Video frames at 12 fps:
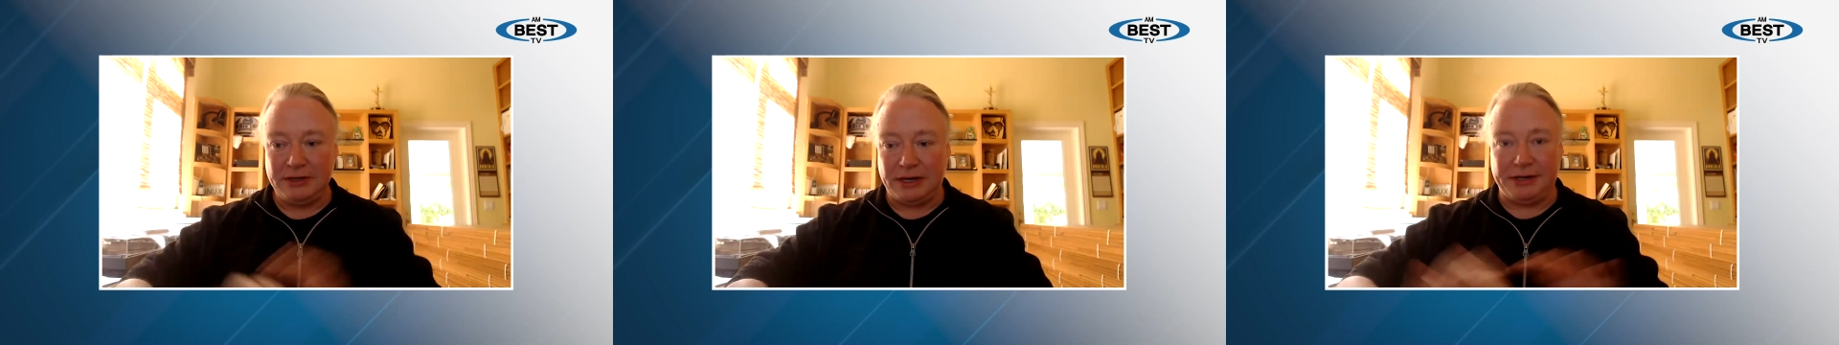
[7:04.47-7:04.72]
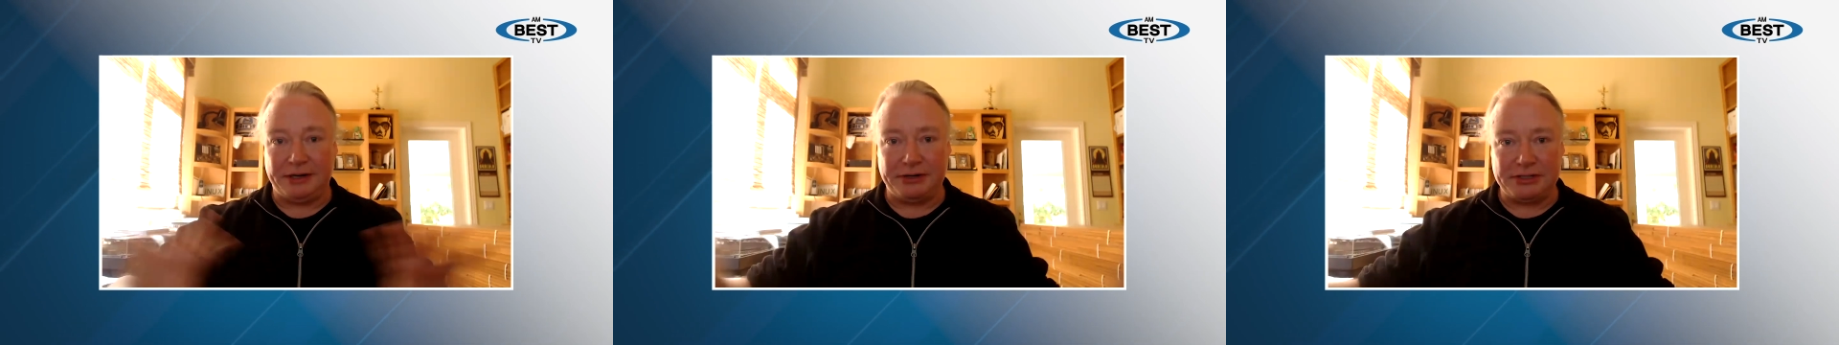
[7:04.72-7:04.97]

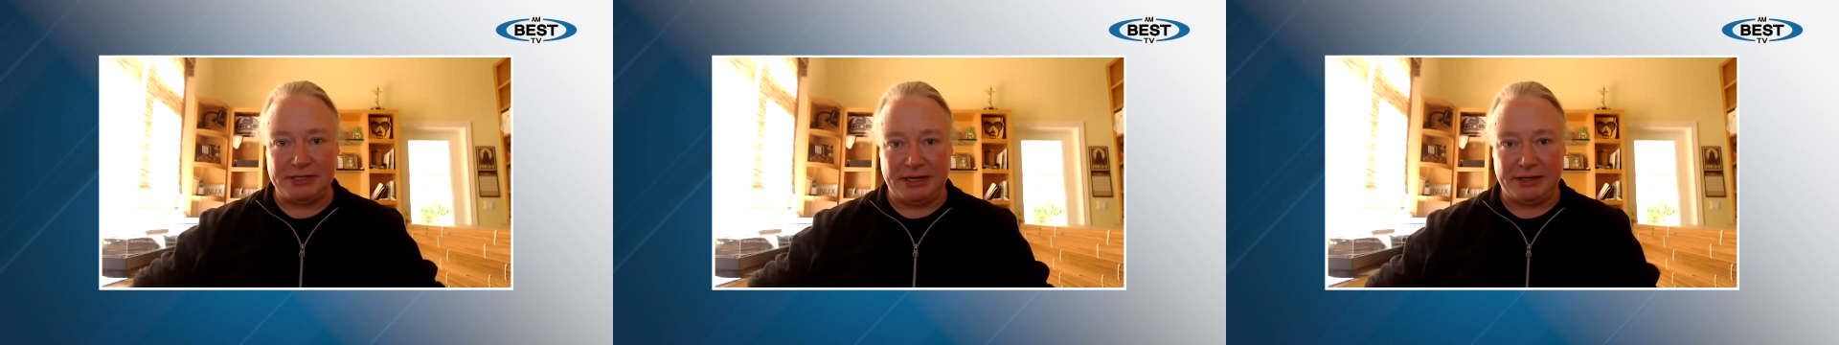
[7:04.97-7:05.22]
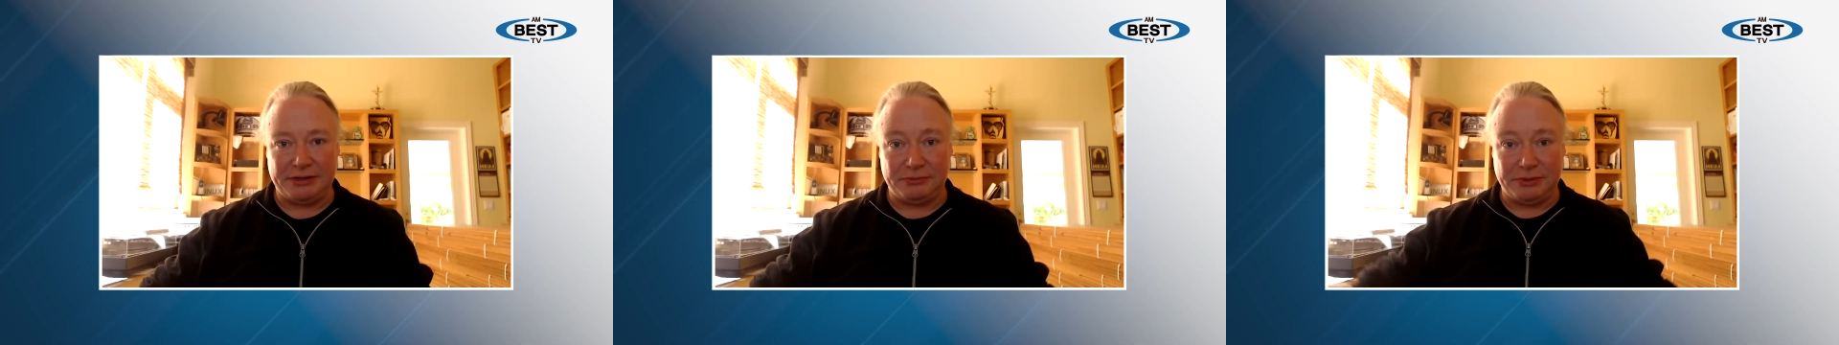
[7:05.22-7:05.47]
and
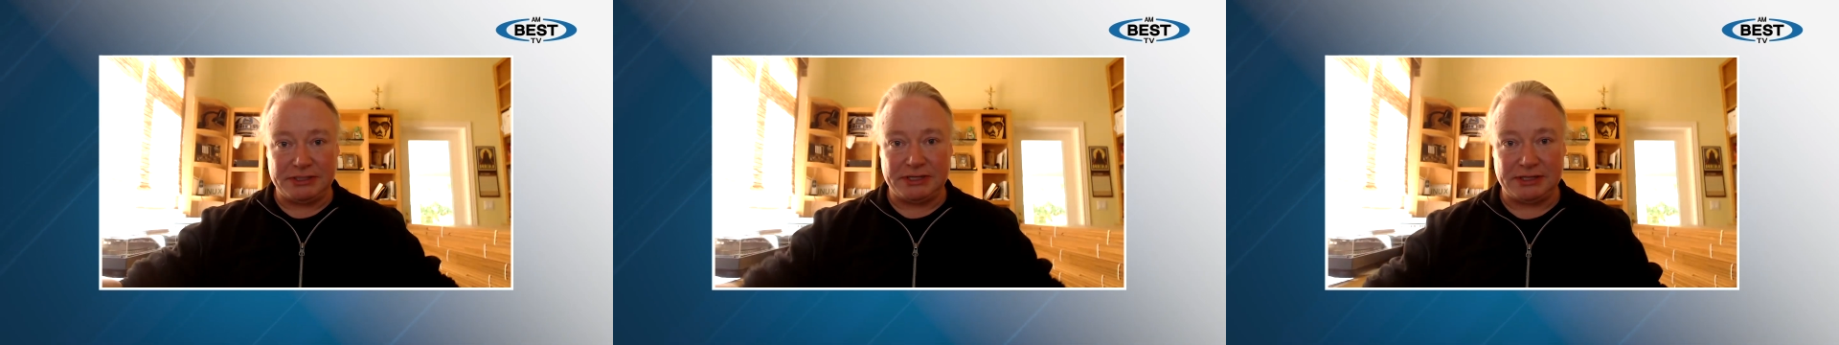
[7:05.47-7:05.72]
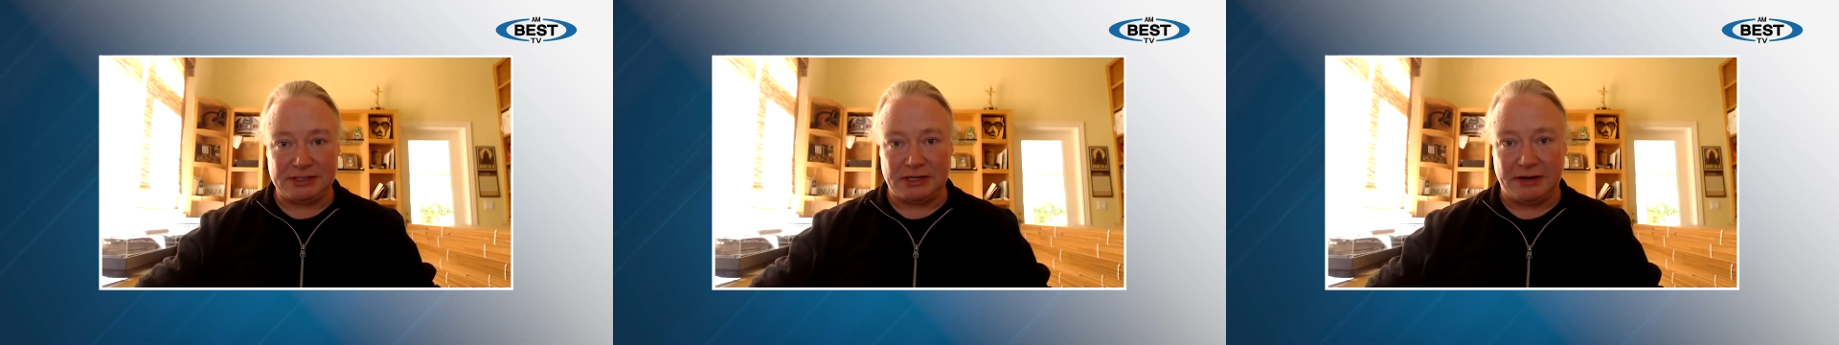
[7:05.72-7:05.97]
understand the risk of
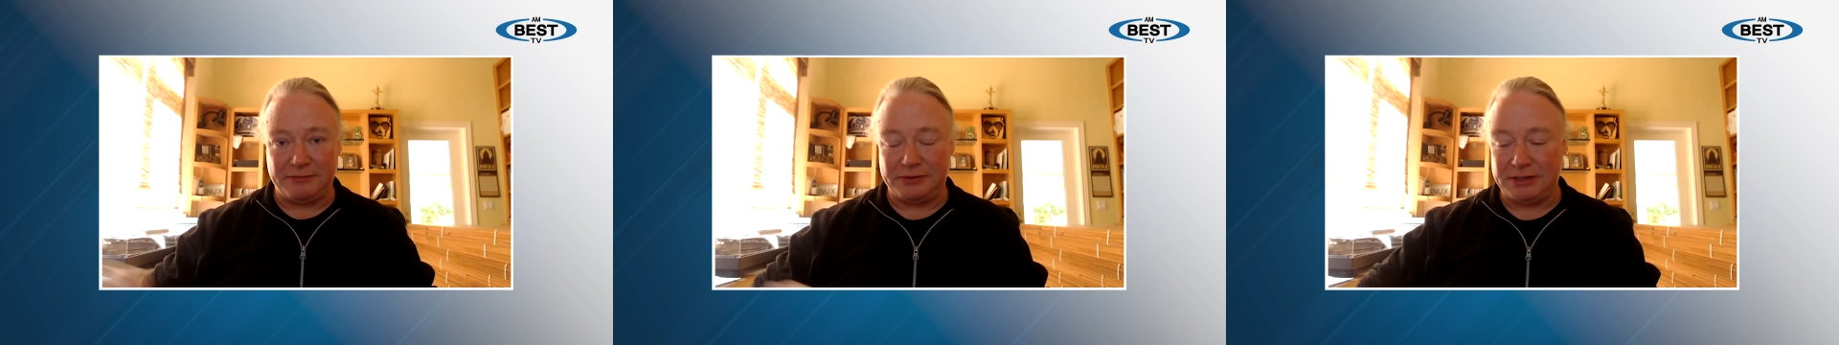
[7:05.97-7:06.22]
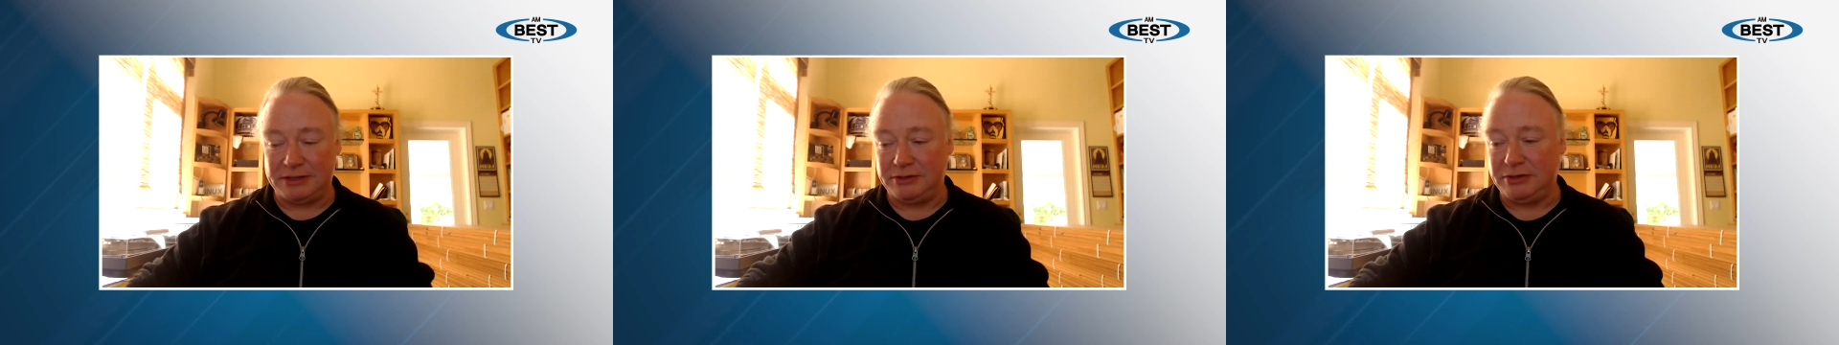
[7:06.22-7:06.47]
the software
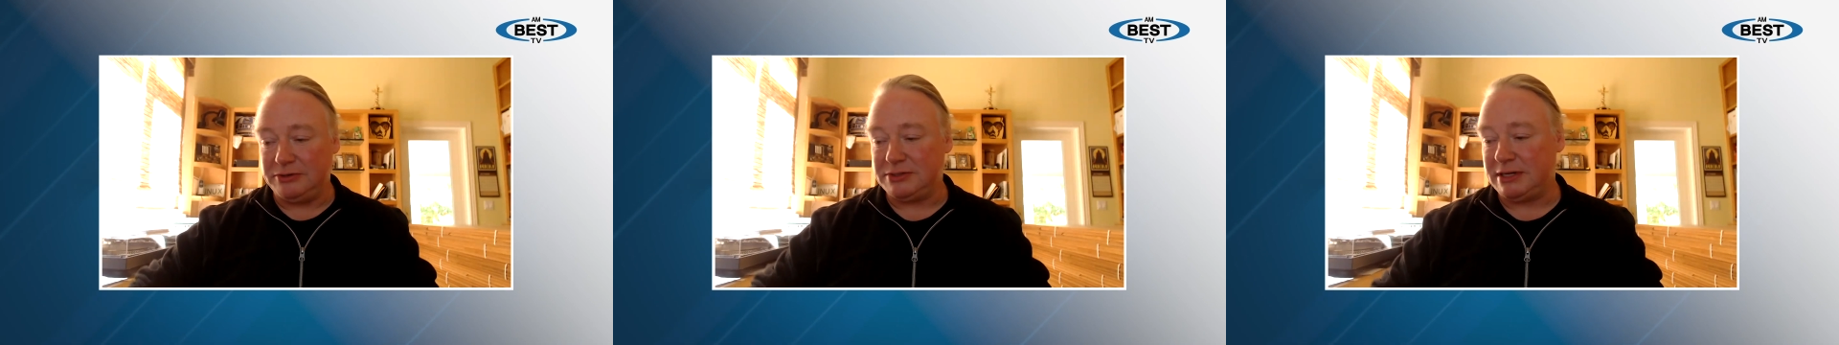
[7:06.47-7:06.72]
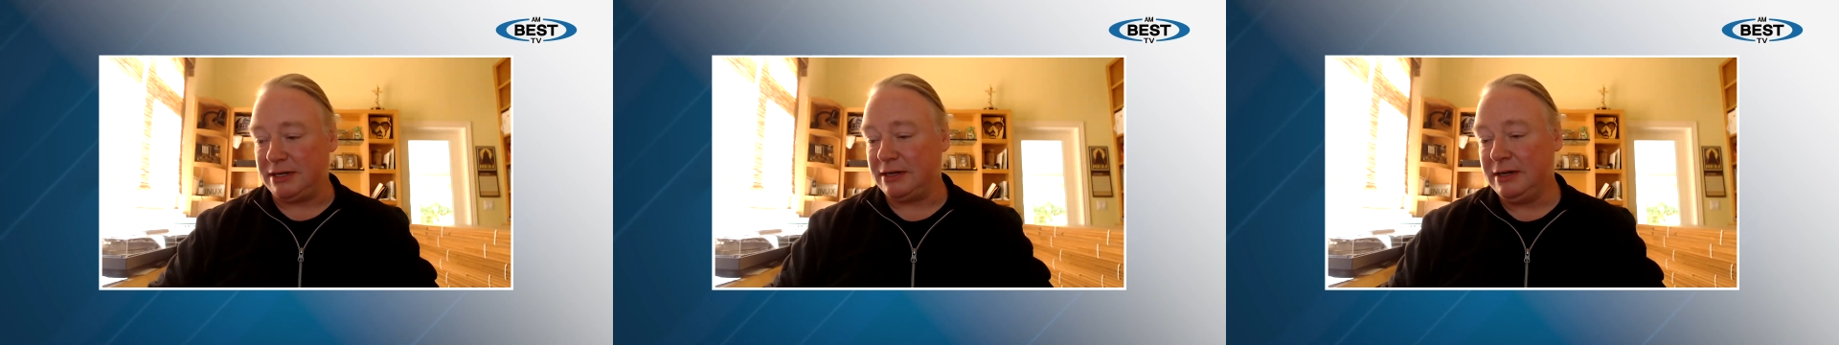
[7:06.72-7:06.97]
that they're
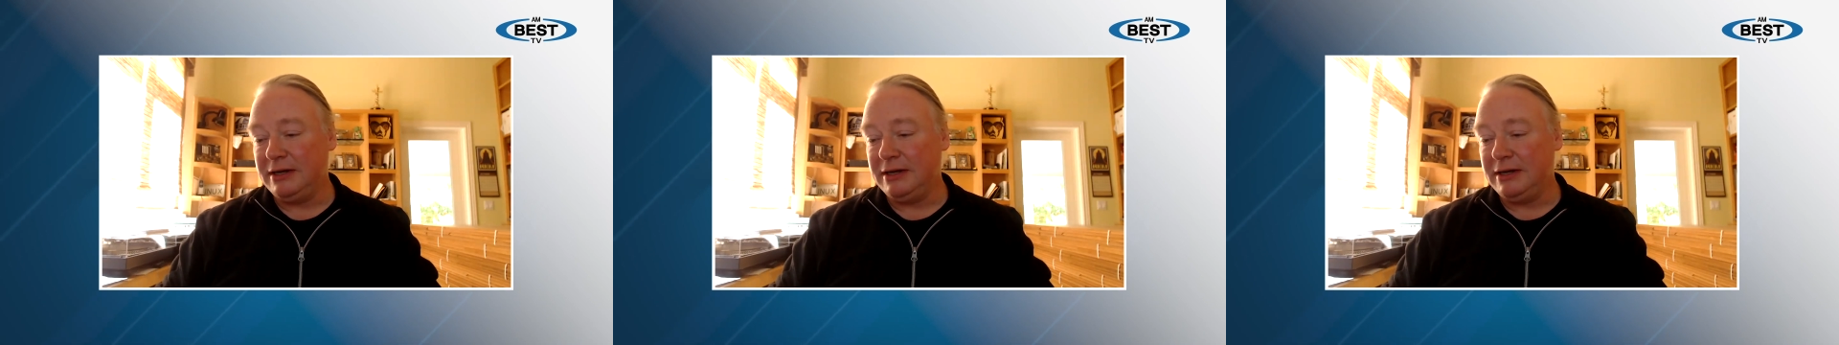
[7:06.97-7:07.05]
using.